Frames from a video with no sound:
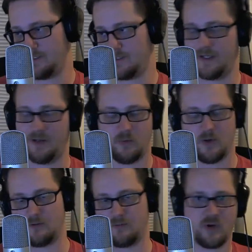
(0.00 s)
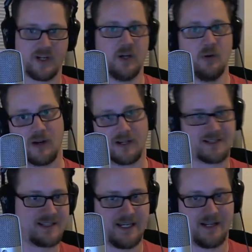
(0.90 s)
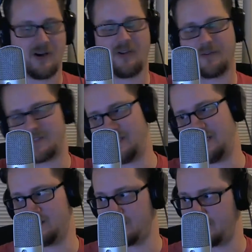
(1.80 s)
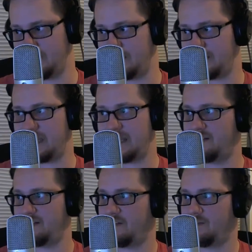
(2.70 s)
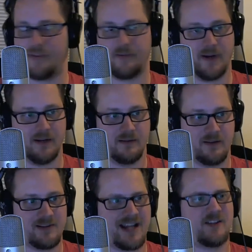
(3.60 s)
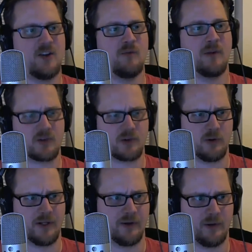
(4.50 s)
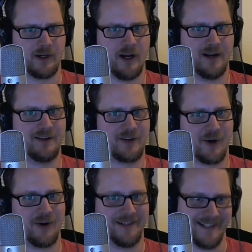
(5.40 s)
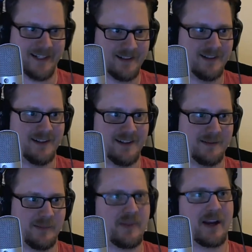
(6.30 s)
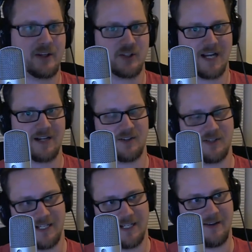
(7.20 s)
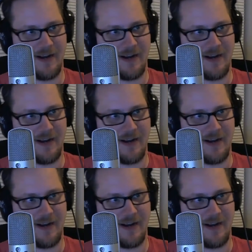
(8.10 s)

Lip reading: you know, what do you want to see and all those things. Just, you know, it's a cool thread. There's not too much trolling going on currently, but that could change. So get in there now.